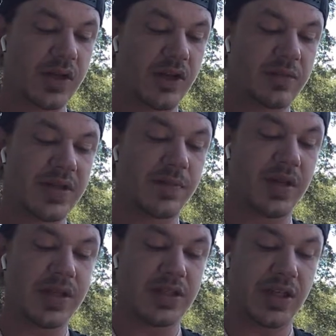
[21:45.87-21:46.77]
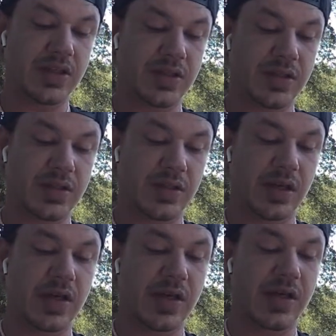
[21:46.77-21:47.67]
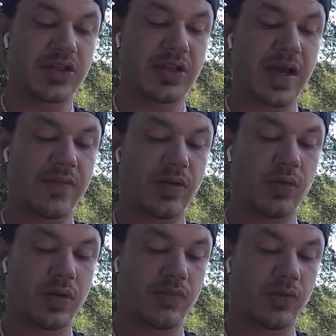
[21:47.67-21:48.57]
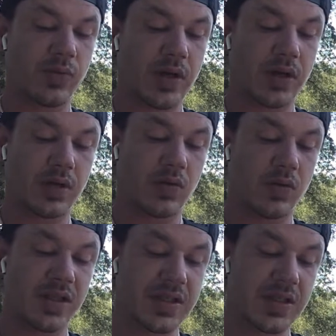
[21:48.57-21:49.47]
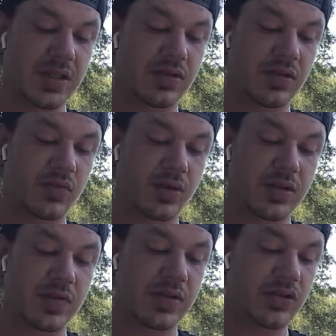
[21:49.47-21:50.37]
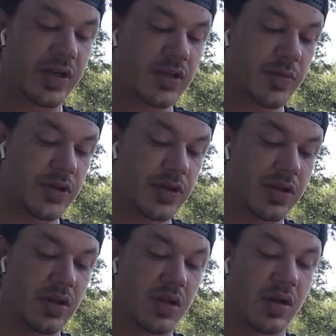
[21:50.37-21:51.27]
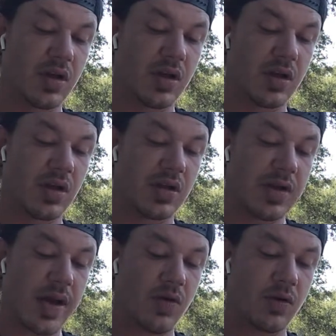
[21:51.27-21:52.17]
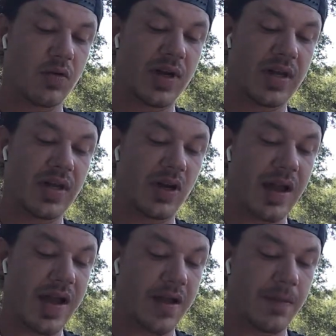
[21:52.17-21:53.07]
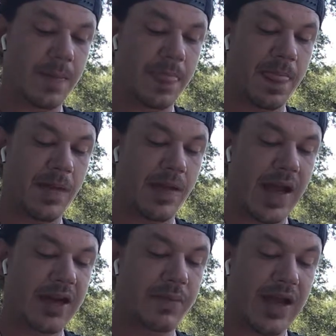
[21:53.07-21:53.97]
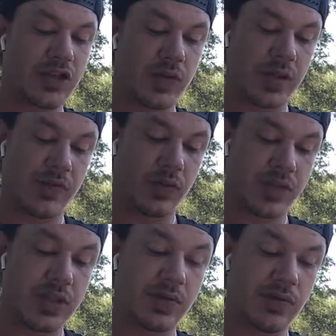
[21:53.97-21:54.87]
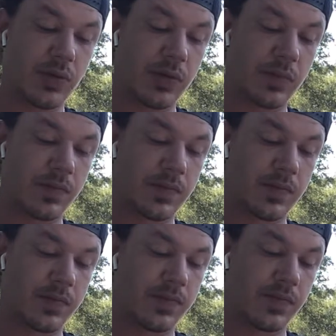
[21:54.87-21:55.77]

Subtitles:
Mastery comes in many stages. Each and every one of you reading or listening to the words of this transmission now are already at mastery level in some form.